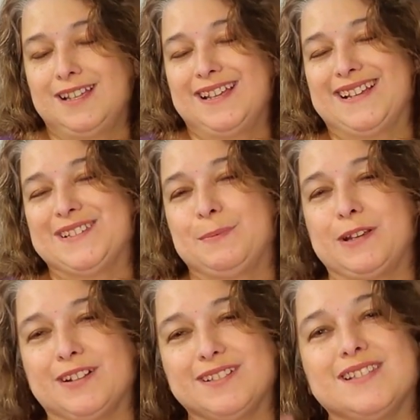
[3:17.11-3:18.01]

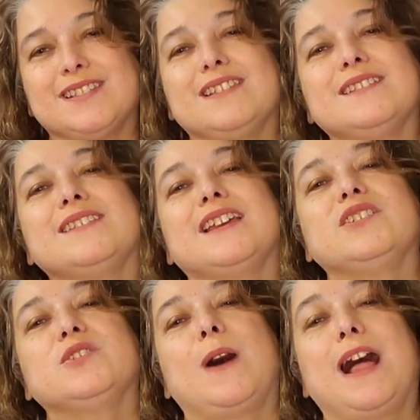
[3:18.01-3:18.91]
experiences and that
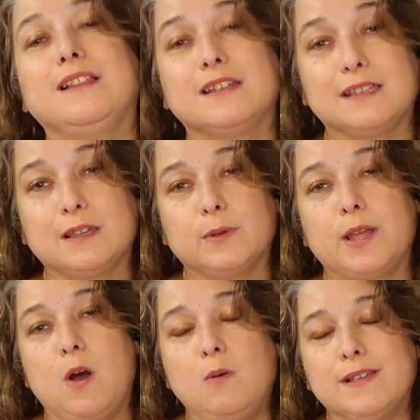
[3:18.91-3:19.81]
sensuality
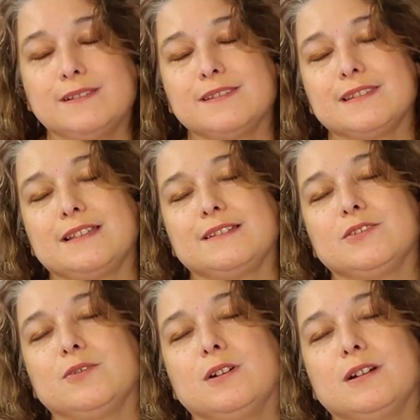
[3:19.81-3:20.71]
that
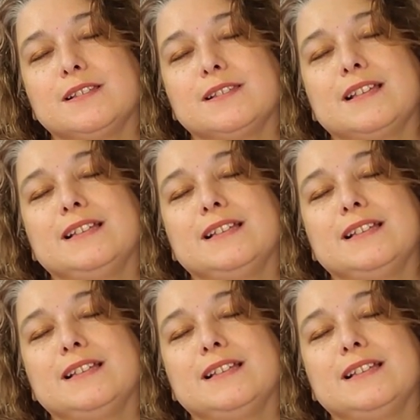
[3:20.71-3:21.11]
Taurus,